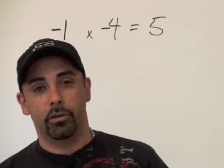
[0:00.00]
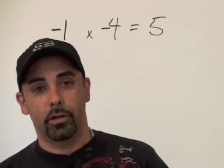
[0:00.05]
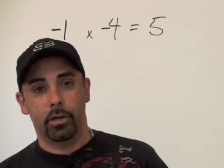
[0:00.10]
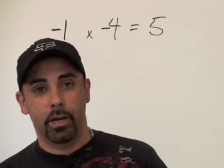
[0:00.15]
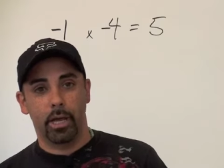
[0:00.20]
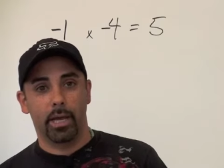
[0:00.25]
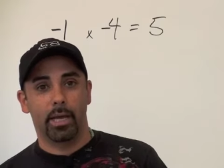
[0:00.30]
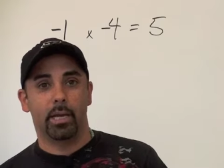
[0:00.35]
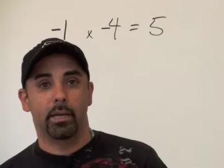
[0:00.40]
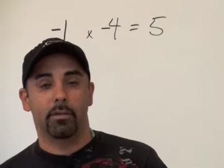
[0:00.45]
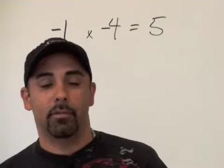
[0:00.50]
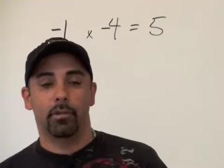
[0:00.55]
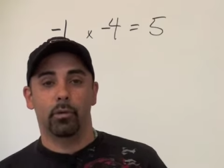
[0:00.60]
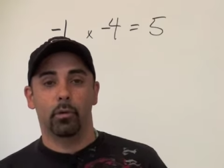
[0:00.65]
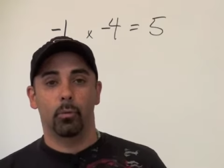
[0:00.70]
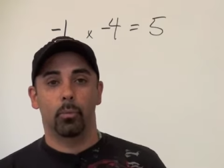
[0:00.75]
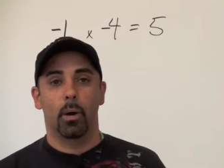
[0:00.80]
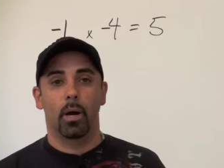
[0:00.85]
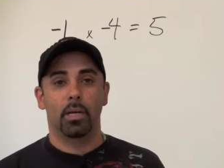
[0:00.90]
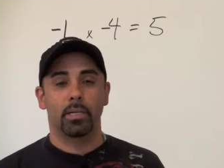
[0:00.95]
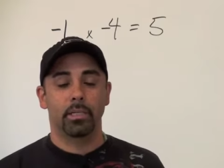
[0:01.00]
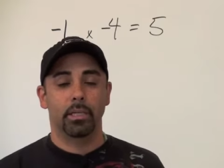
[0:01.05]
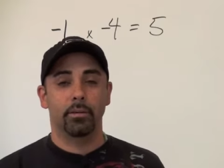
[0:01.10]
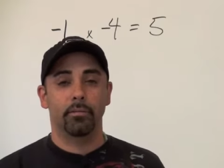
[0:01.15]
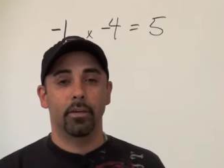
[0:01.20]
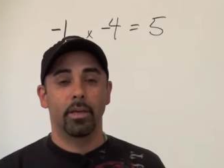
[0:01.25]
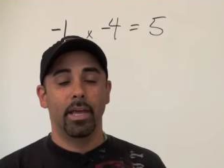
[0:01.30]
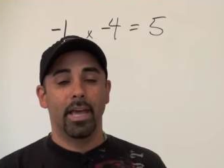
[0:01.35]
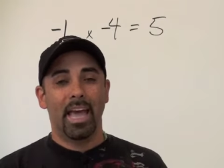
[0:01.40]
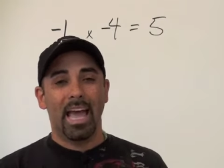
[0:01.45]
turn a negative into a
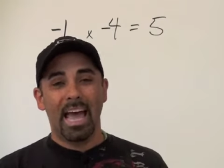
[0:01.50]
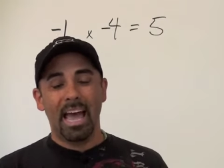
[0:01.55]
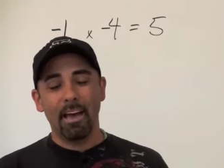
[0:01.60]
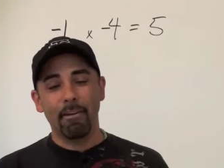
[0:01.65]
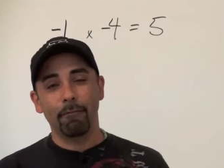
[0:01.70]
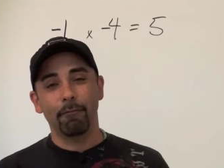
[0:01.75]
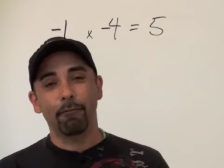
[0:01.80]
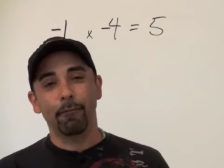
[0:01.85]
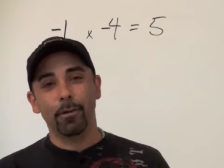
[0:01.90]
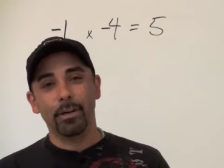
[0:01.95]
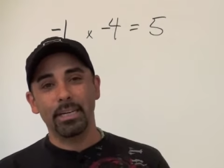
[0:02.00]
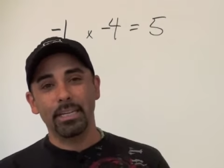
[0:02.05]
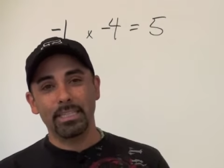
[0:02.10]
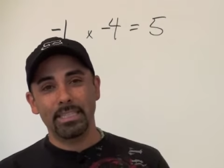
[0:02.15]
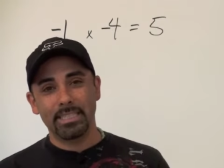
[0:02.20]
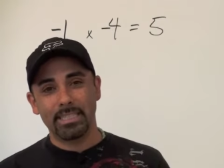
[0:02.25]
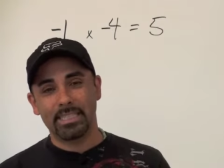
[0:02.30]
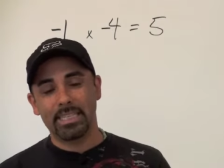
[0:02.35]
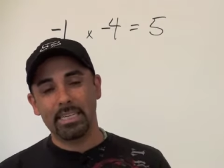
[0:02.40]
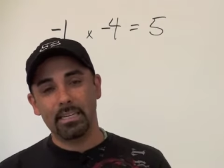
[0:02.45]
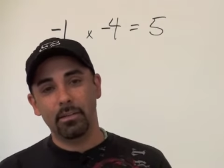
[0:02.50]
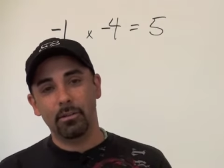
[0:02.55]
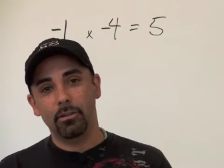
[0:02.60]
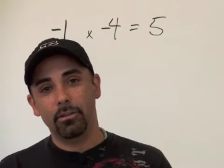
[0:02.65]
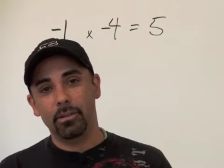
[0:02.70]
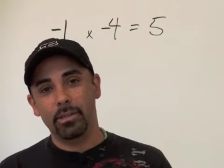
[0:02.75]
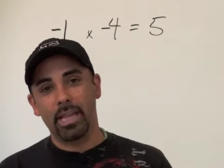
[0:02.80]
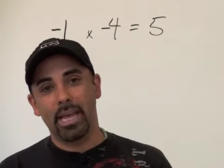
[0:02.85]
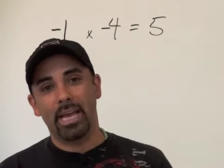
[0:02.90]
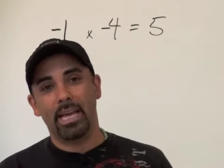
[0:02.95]
positive. Every
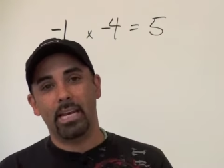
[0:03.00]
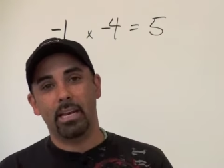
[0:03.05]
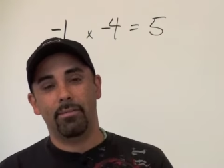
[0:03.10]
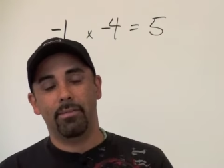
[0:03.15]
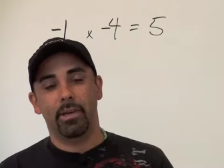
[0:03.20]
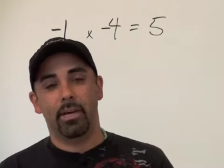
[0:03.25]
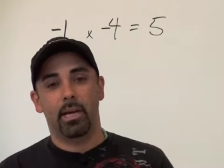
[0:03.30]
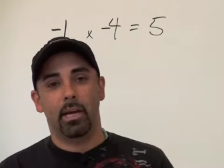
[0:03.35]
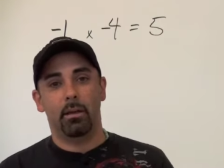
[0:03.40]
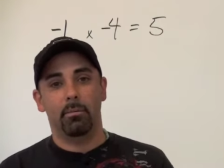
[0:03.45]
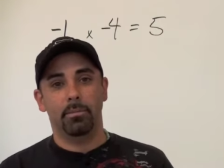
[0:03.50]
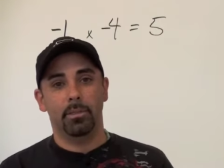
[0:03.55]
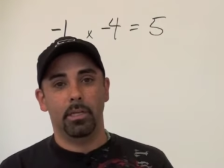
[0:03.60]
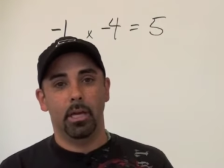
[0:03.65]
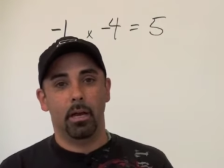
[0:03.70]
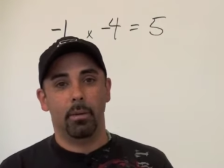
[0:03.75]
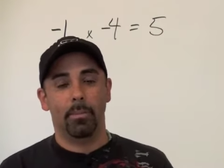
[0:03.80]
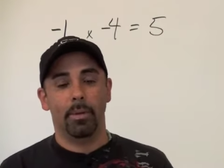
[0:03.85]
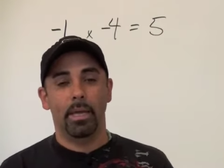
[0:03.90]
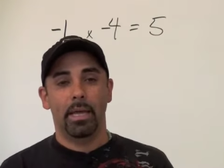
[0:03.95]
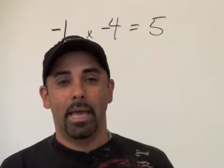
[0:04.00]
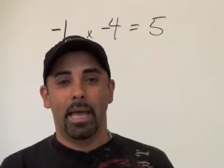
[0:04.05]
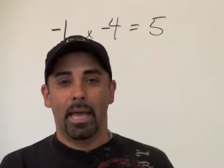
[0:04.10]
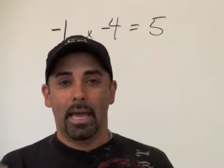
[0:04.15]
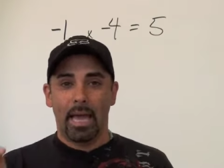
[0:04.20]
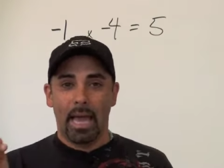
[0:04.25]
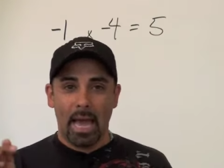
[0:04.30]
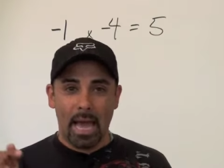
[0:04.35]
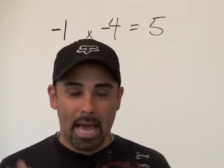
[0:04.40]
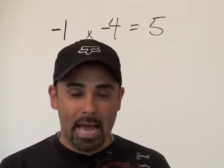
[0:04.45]
single negative that comes up
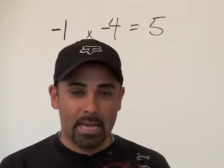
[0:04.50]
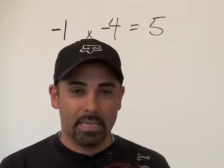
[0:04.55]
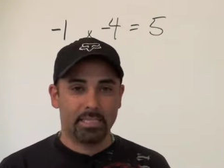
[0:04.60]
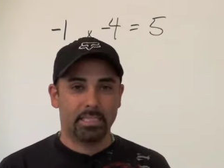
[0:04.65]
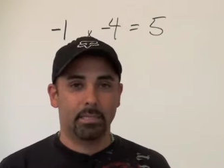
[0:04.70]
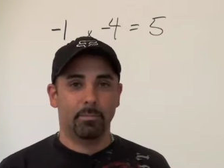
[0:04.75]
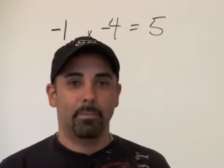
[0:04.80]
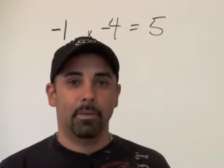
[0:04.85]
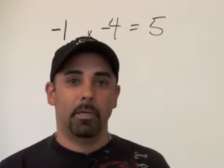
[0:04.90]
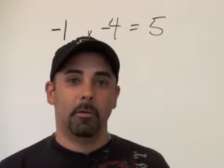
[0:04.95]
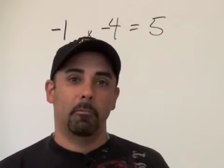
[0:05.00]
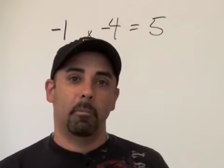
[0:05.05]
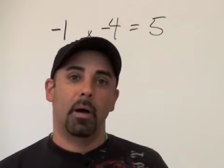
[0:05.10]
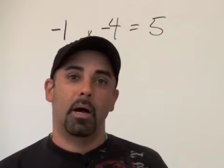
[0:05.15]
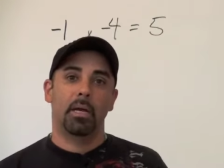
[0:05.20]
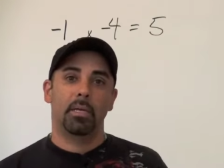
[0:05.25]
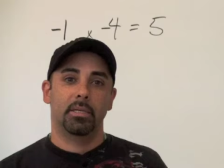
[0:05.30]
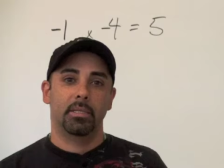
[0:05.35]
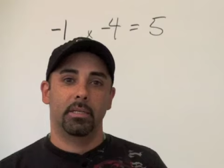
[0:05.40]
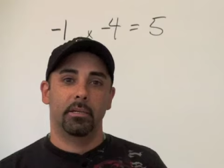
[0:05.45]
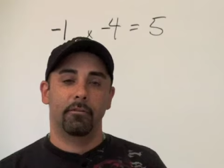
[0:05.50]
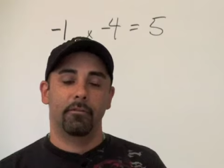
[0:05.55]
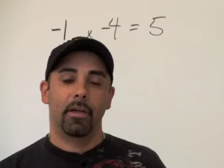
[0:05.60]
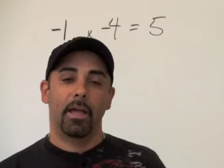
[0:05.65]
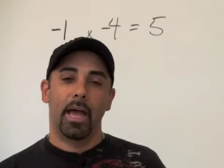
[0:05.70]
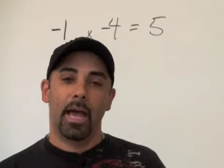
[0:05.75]
has to be a positive.